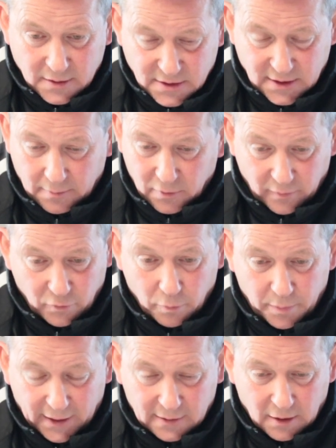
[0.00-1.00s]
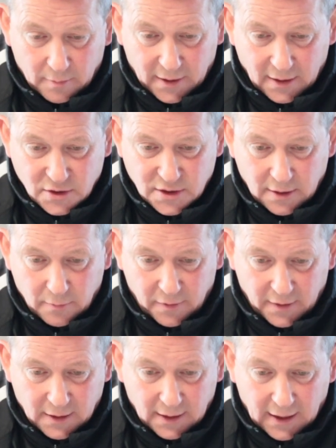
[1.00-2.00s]
We've not picked up an injury
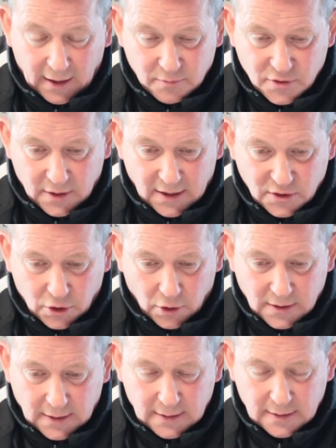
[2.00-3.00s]
within the game, so that's good.